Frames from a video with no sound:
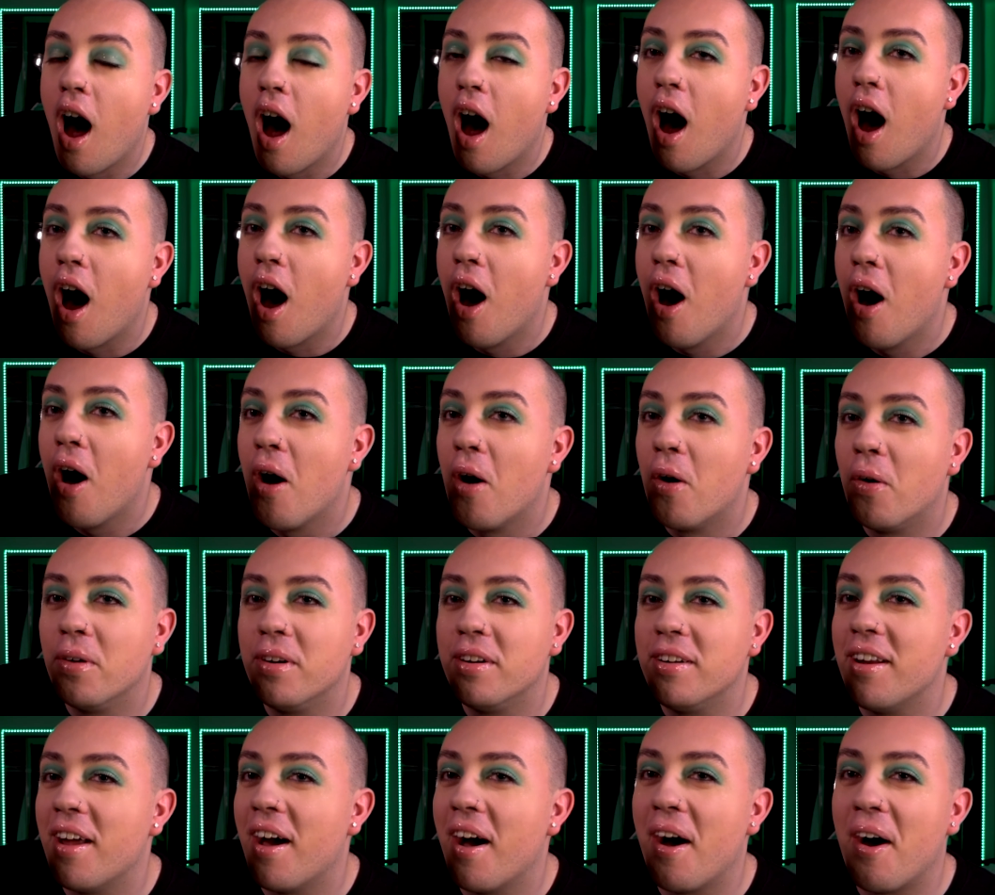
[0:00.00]
Oh
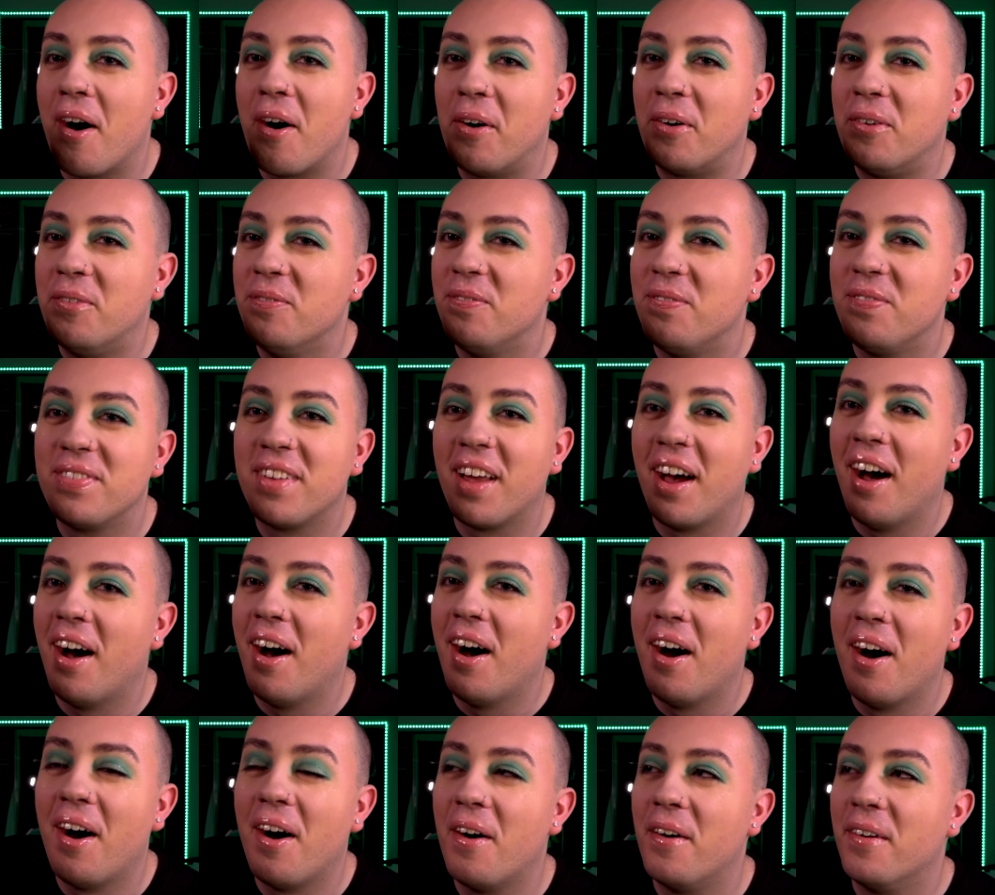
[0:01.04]
no.
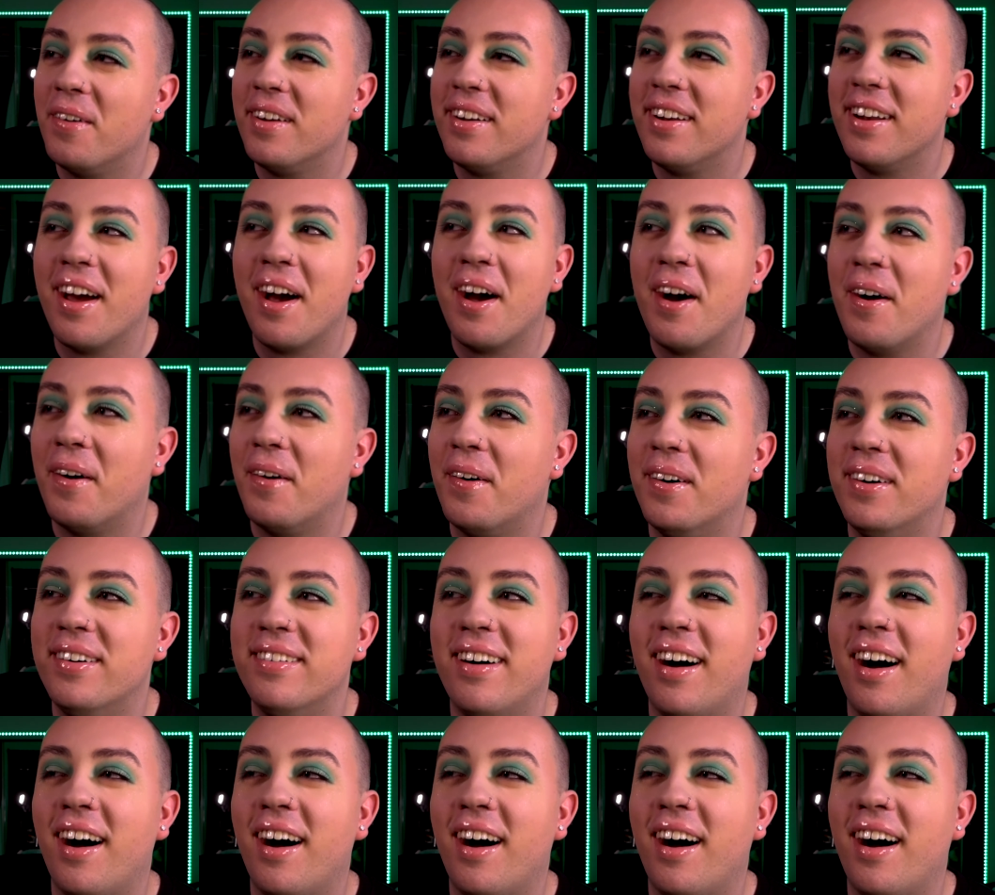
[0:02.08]
Oh no.